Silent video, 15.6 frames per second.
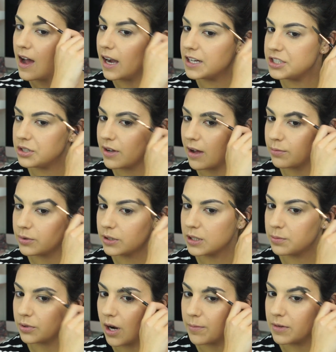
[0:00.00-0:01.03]
I do have
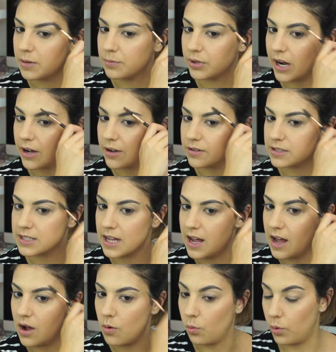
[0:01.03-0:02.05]
pretty prominent brows
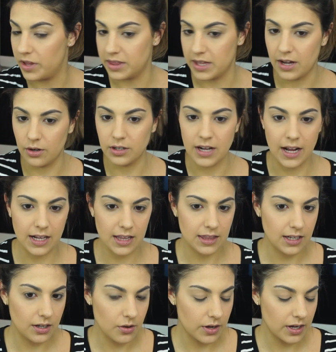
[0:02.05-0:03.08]
without
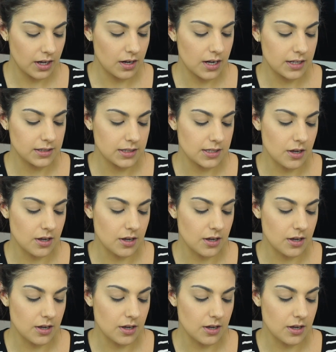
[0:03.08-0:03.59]
anything going on.